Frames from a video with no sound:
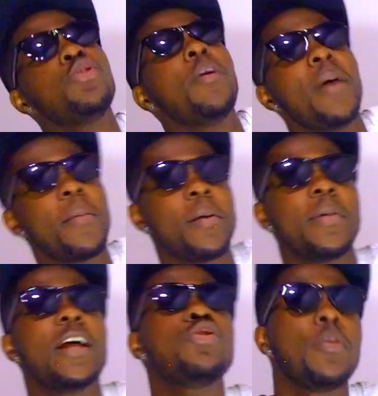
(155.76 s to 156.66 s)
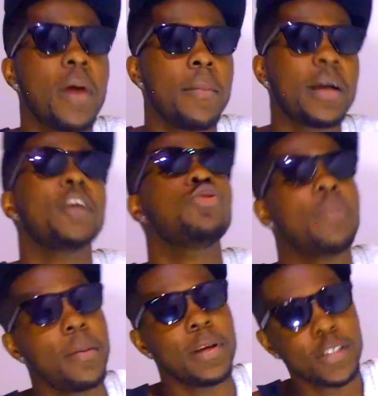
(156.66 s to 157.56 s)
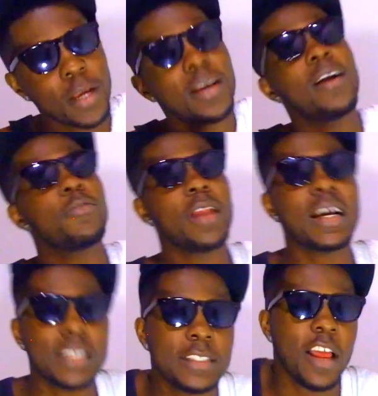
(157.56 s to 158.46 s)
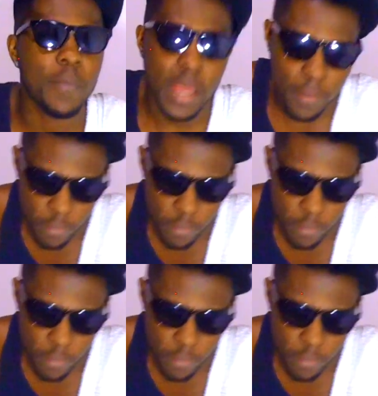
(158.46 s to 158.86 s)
I joke, man. Just relax yourself, baby.